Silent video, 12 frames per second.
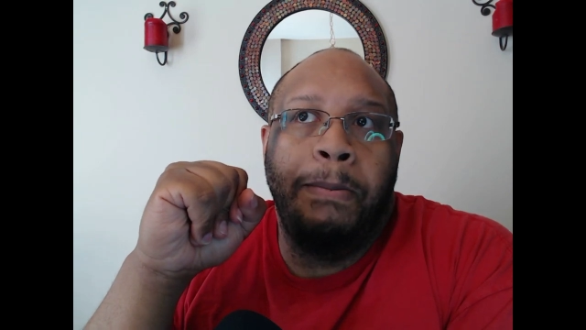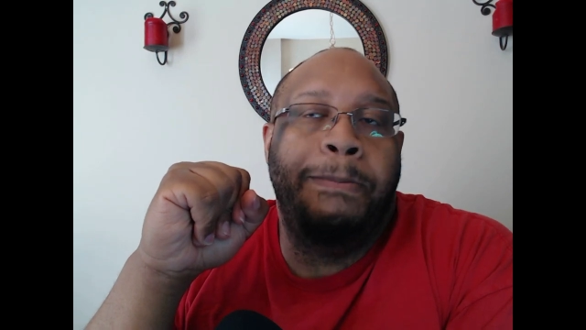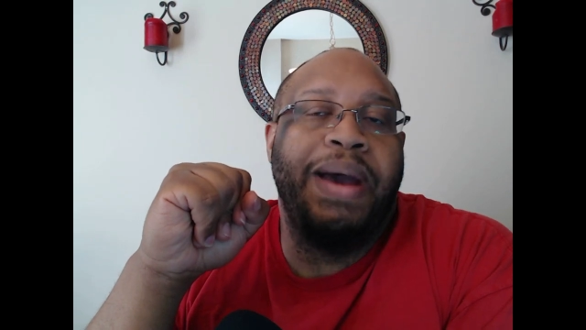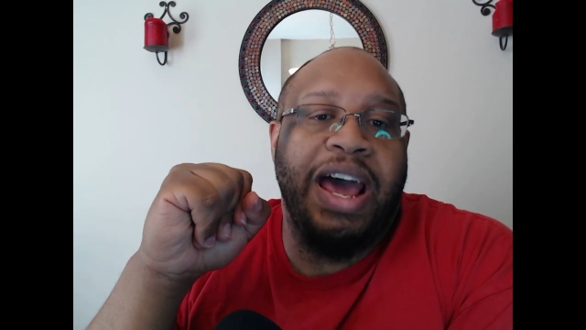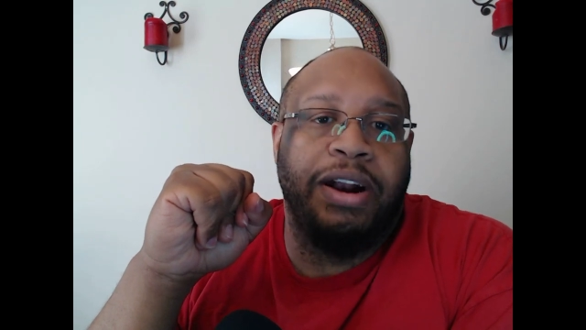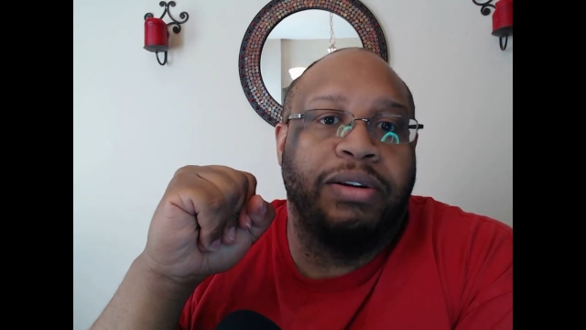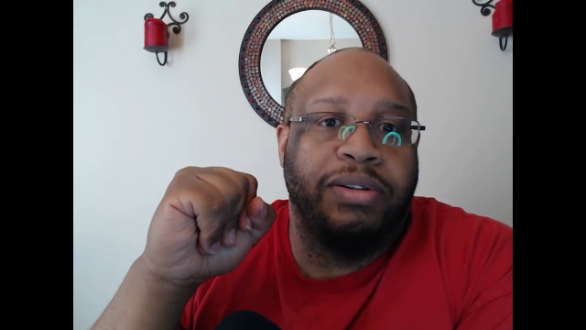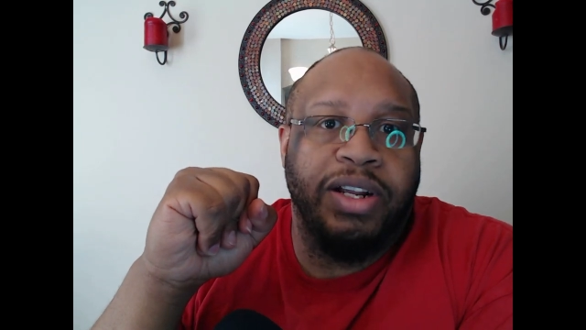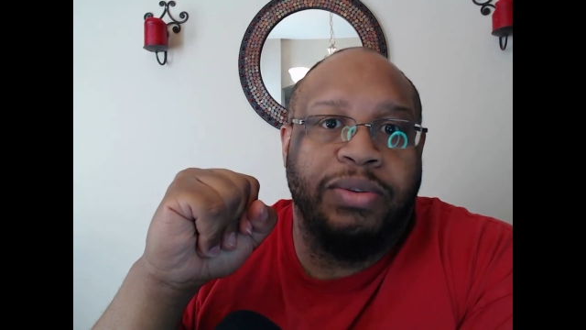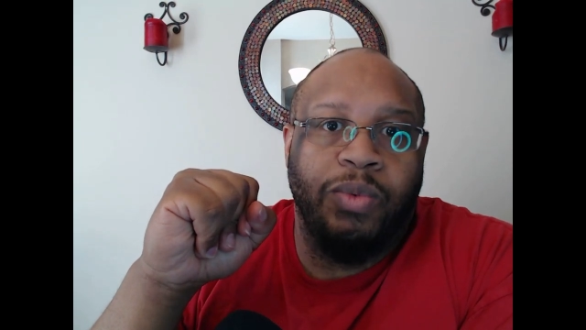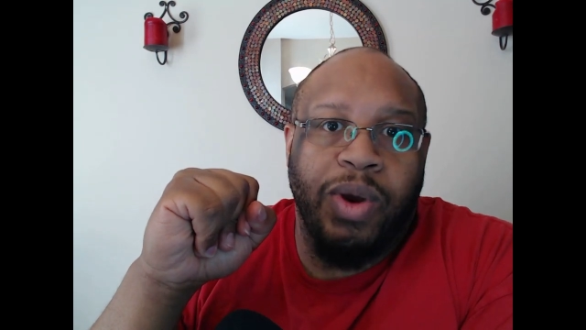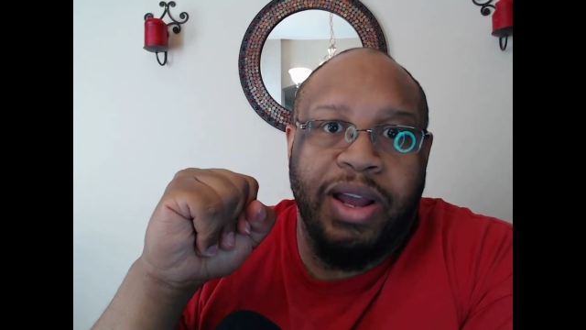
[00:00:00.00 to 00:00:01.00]
better
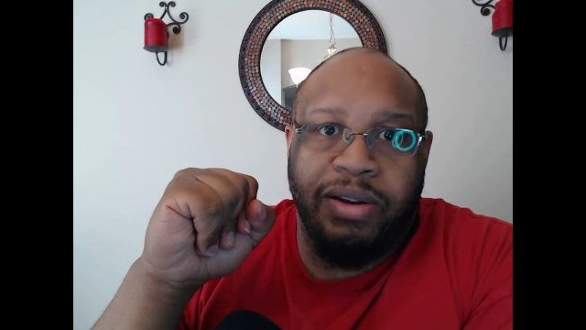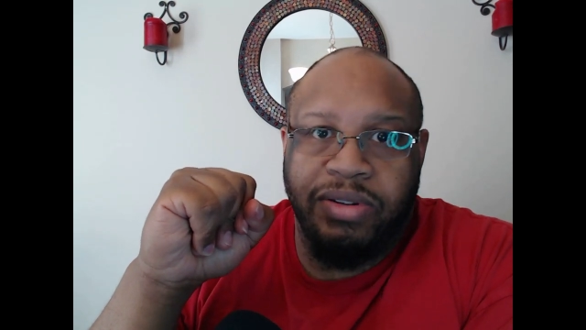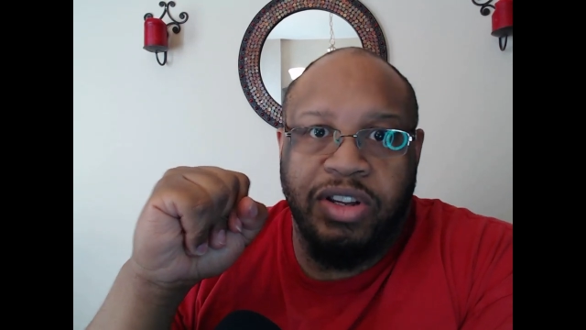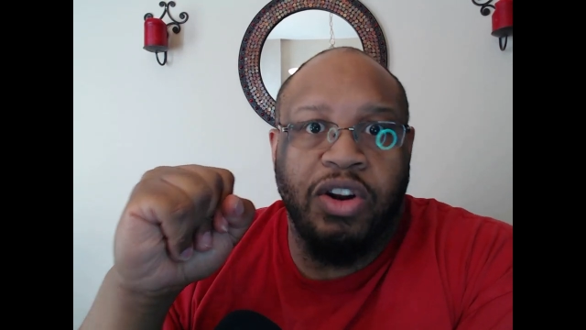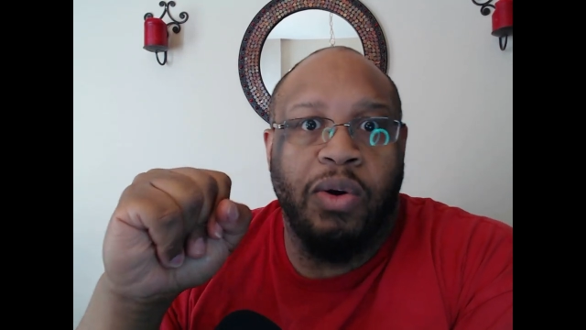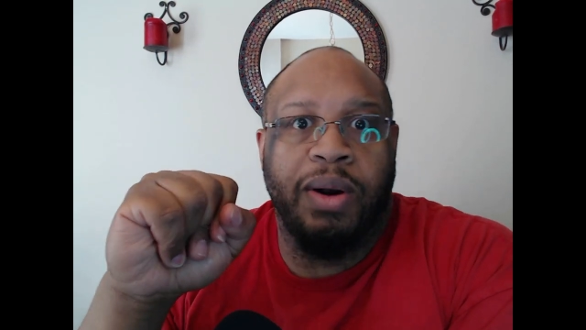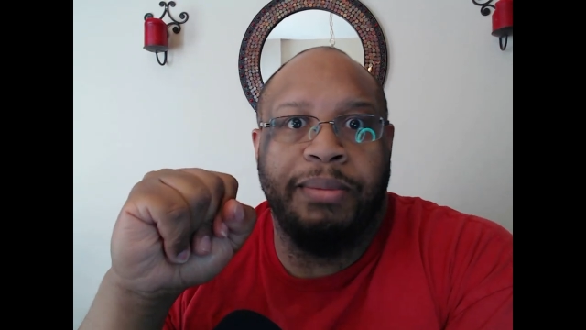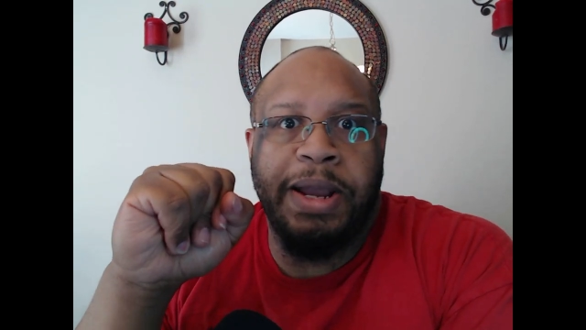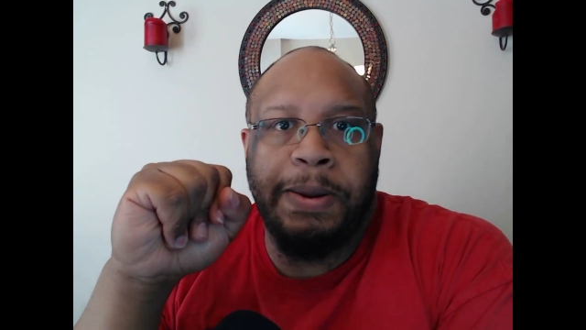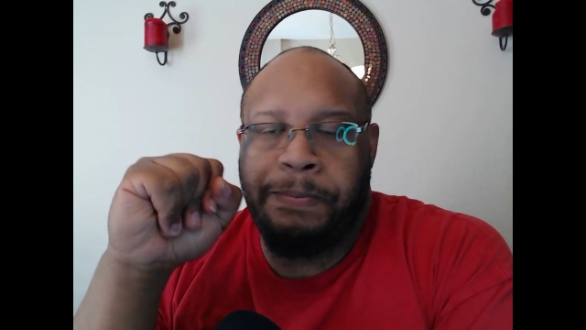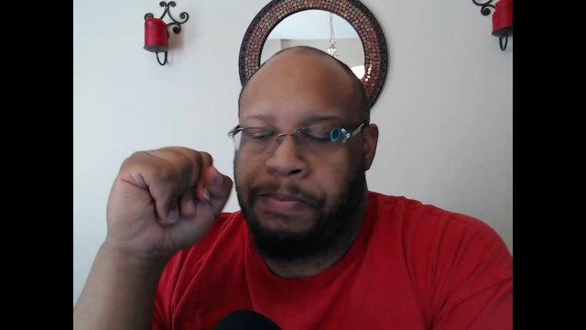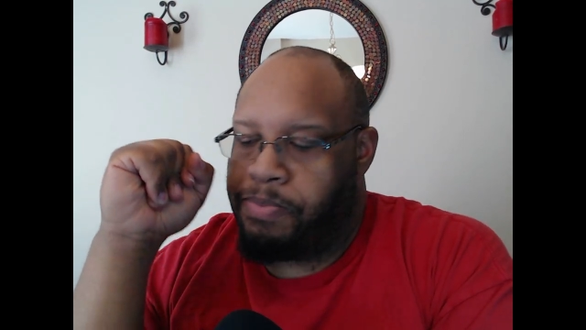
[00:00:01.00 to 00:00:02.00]
than well. You know what I mean?